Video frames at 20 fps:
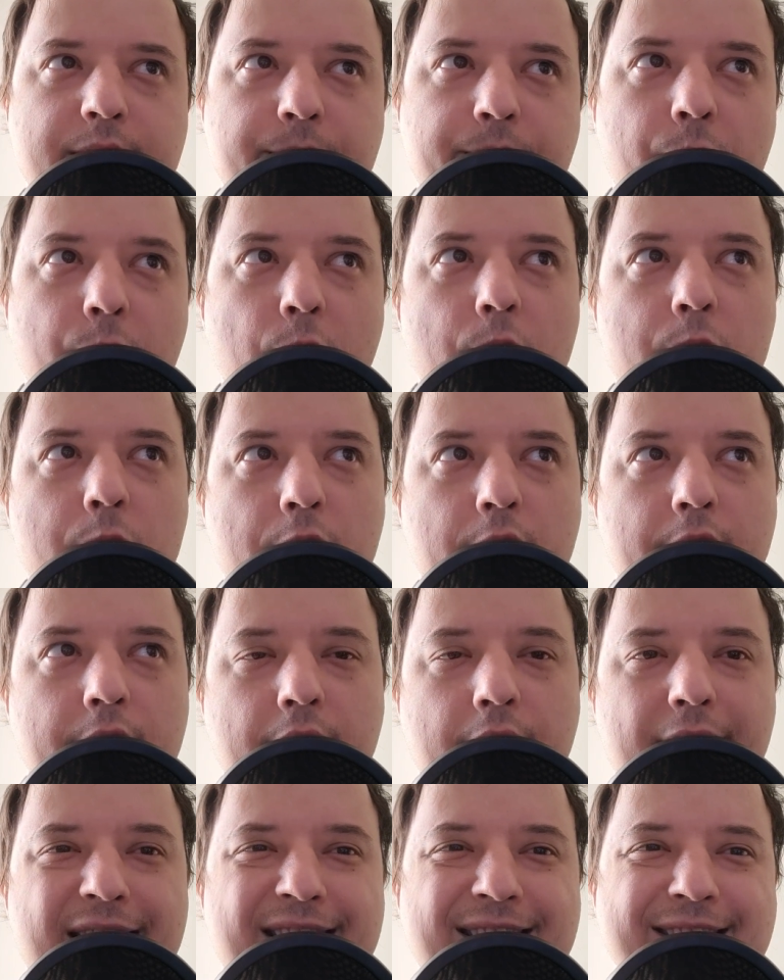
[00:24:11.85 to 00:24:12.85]
project
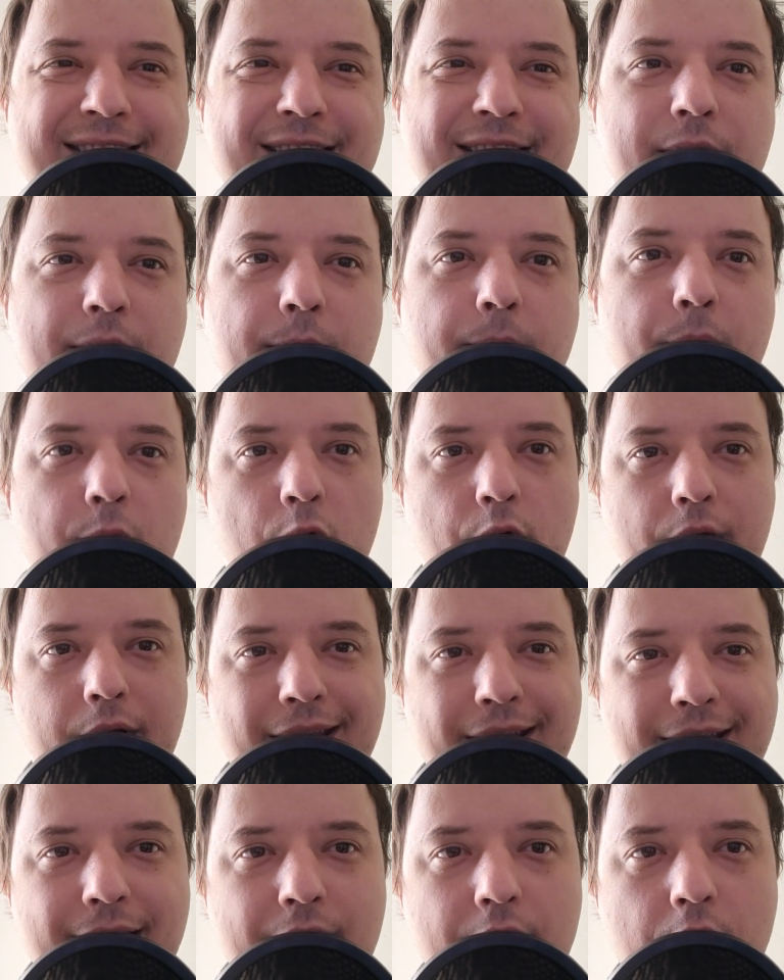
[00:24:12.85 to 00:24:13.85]
as an
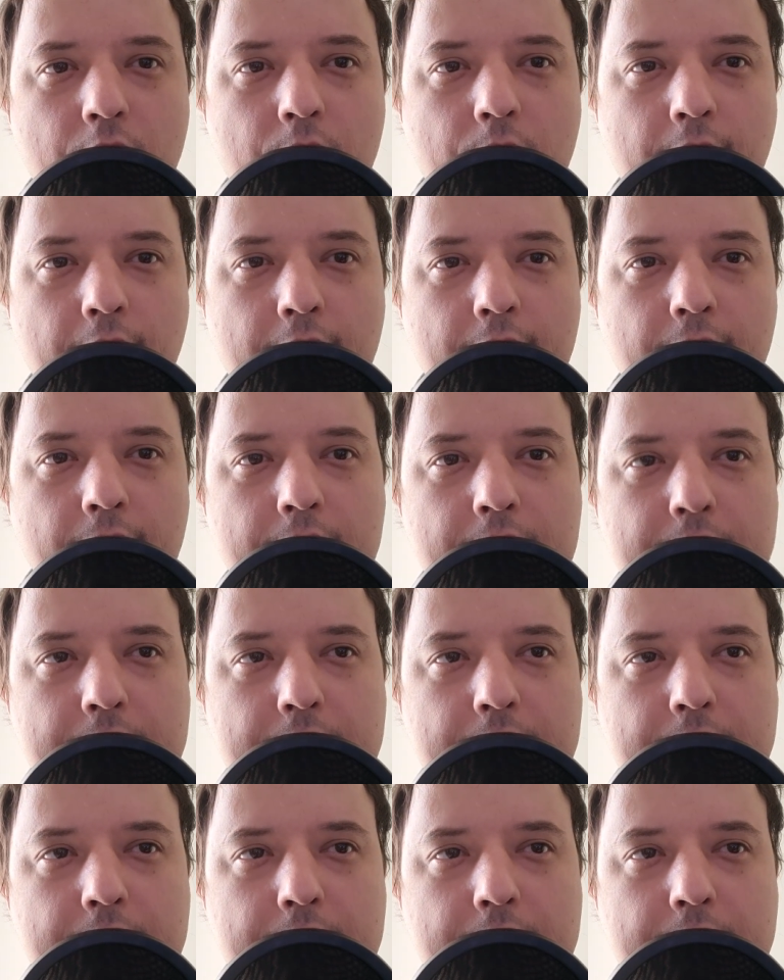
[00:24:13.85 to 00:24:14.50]
employee, right?